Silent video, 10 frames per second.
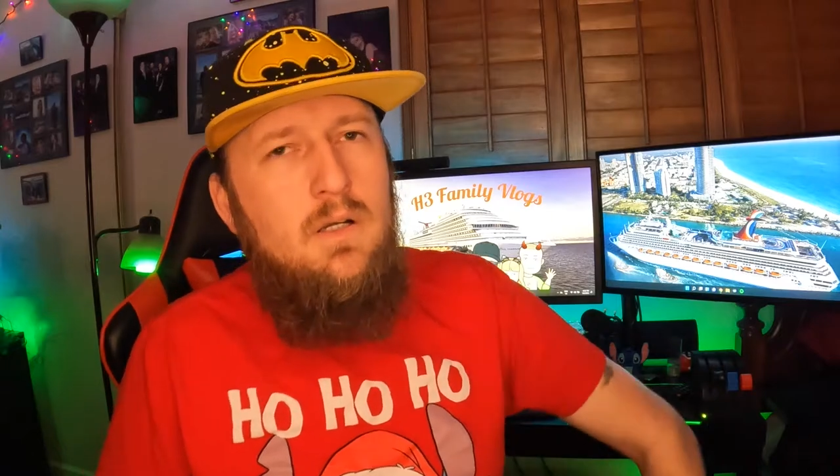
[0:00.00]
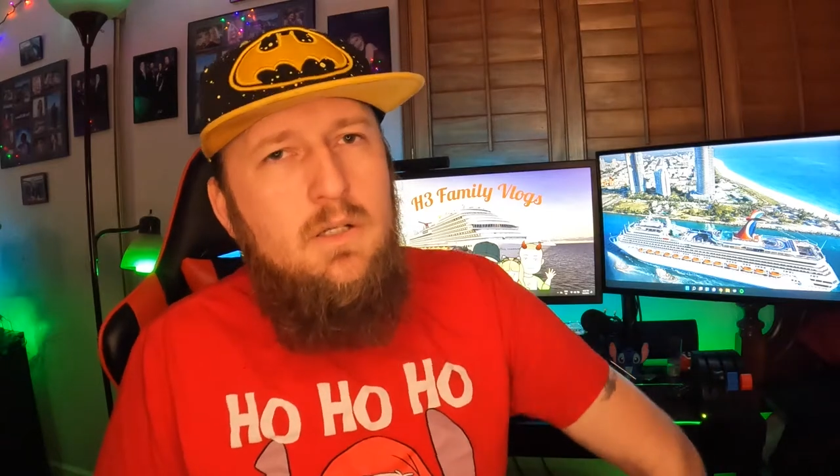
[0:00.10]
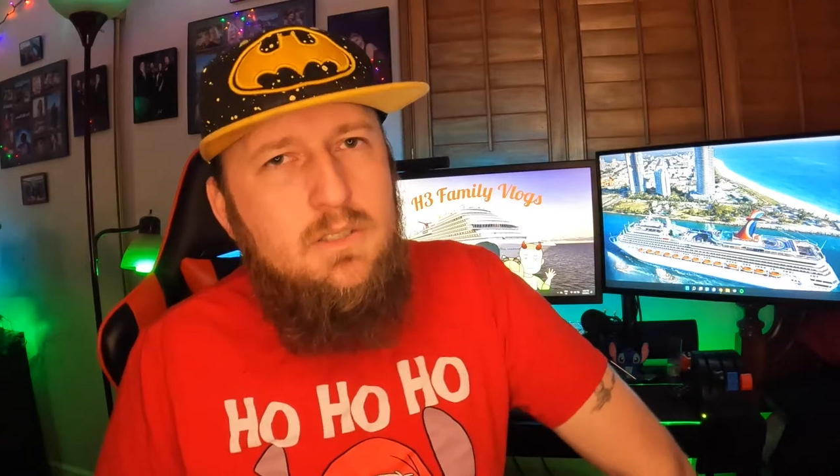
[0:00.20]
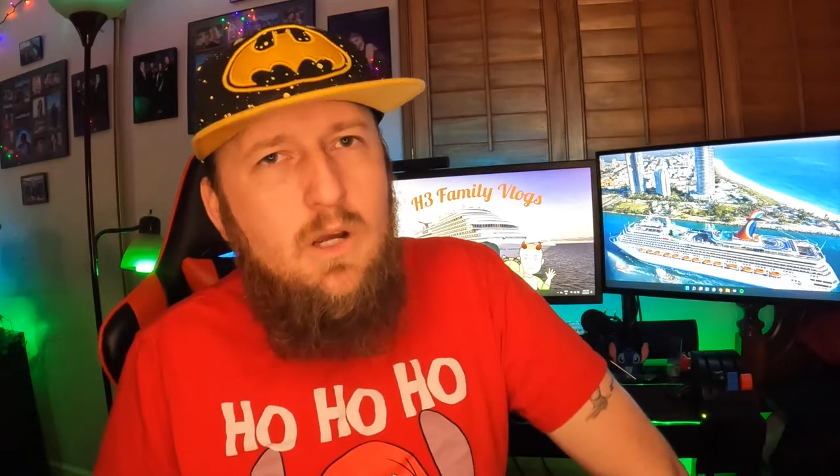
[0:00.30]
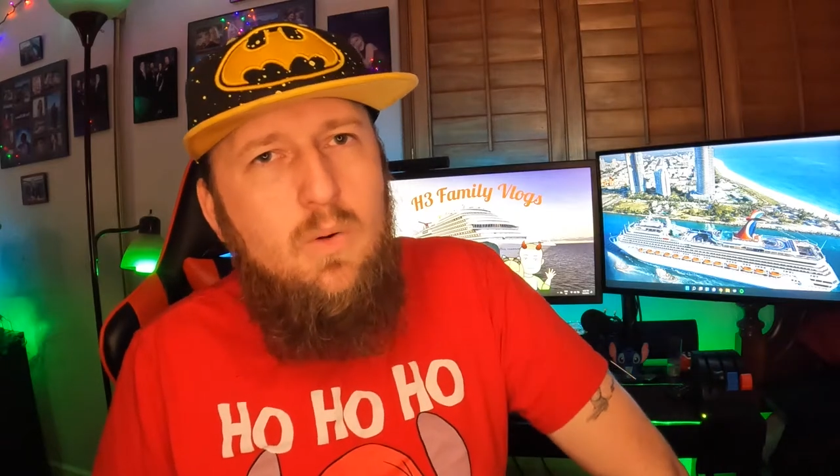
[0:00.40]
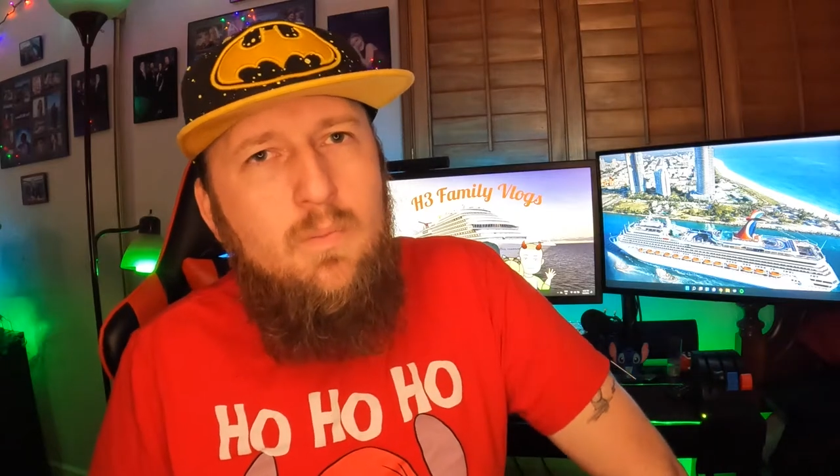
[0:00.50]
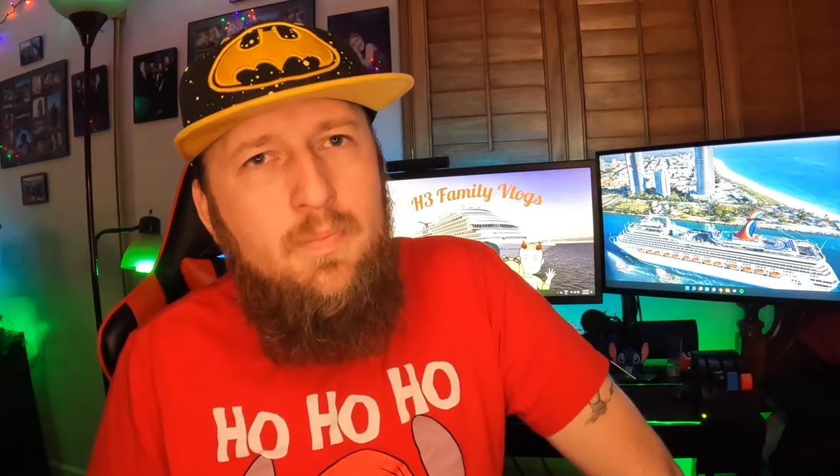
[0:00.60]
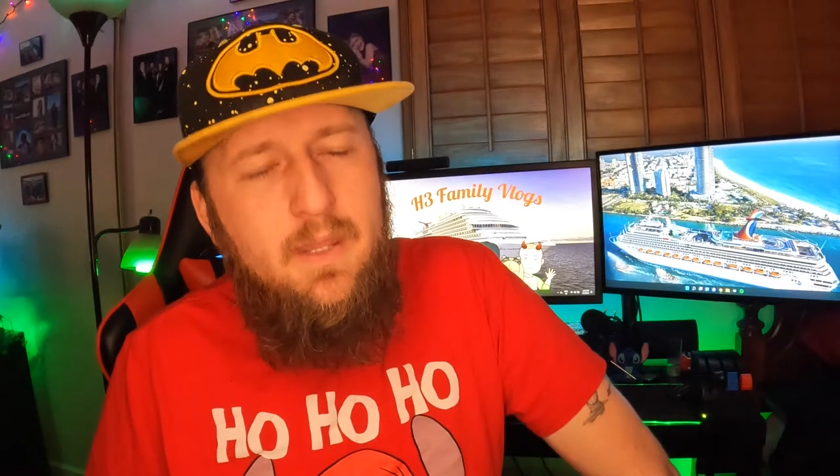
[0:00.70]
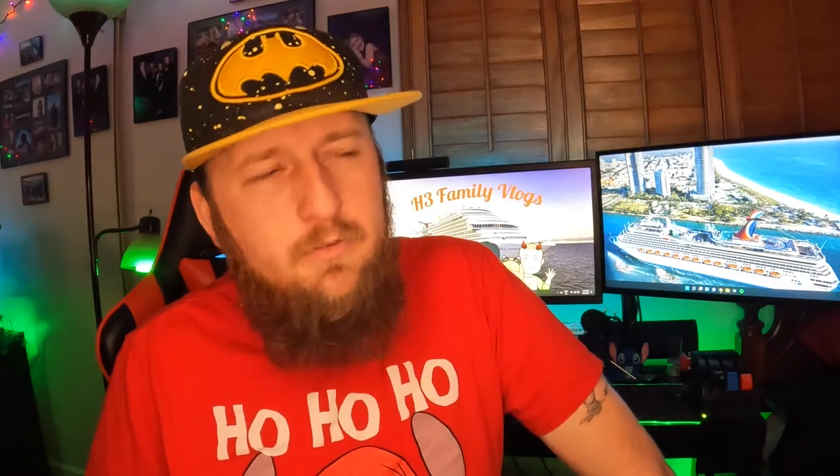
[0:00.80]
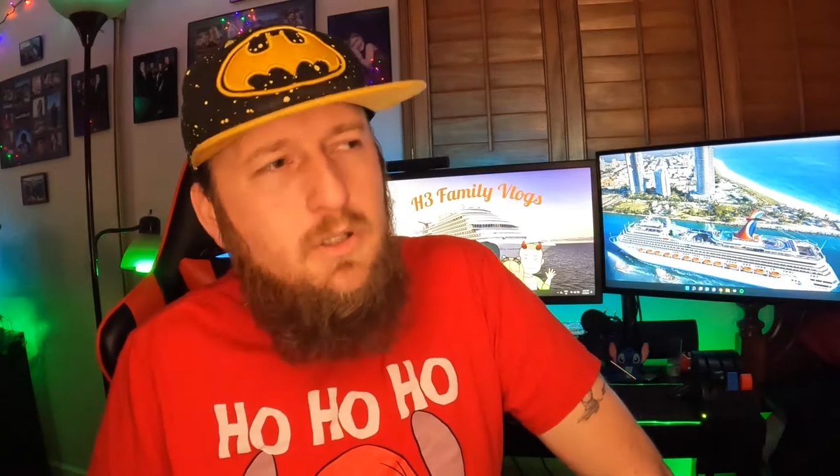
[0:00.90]
So
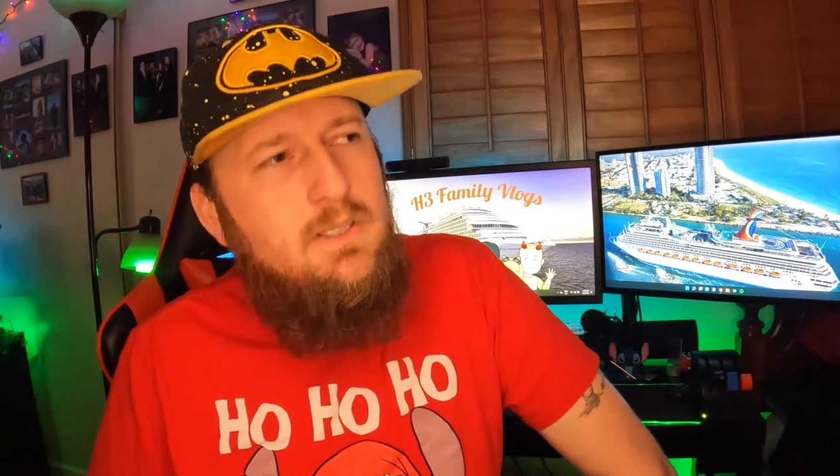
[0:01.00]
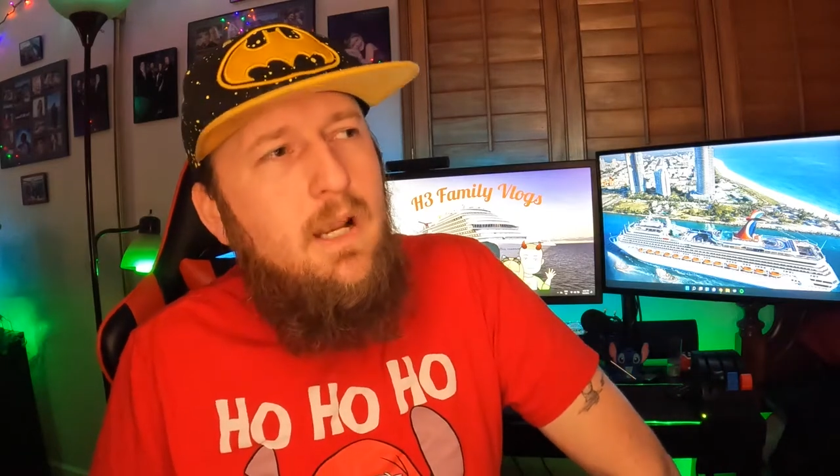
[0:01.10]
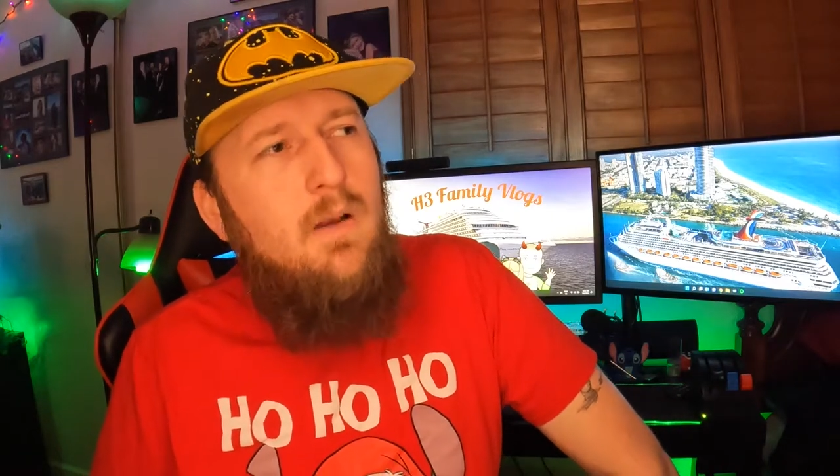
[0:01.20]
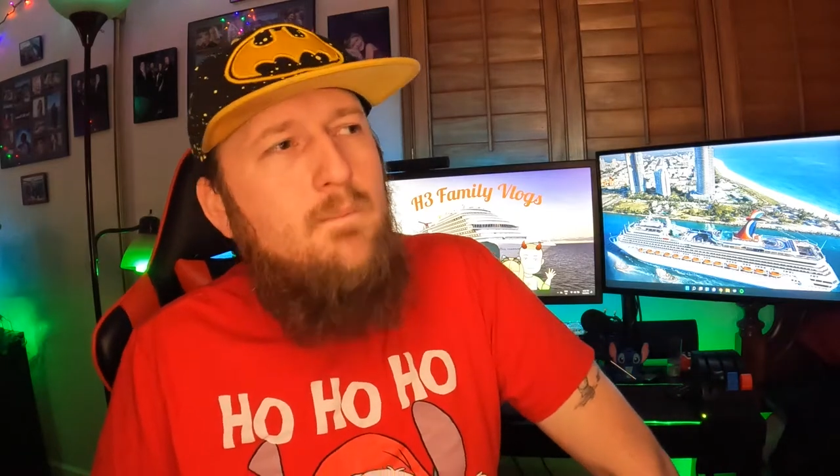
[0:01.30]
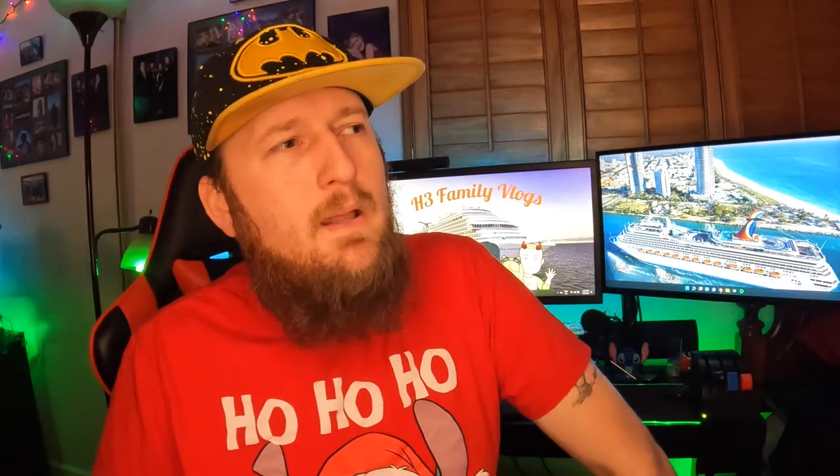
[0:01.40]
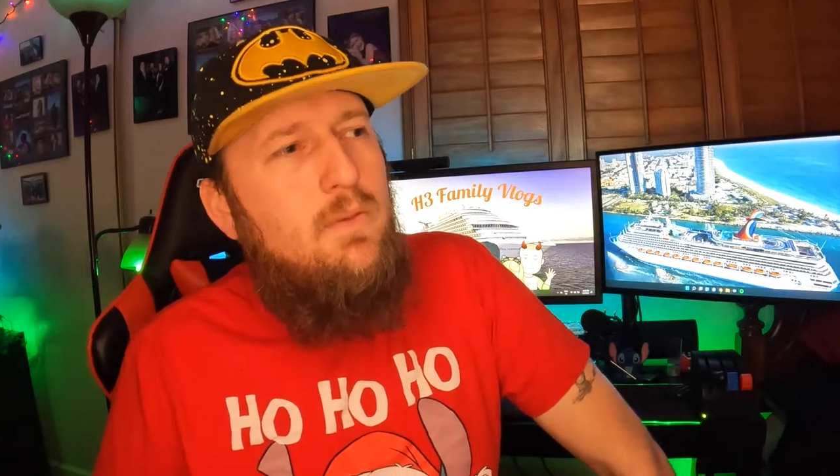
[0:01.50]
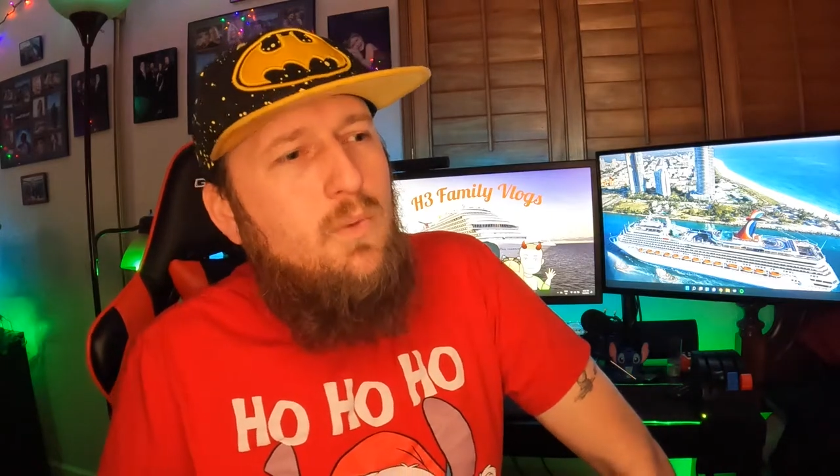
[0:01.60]
if you're scared about the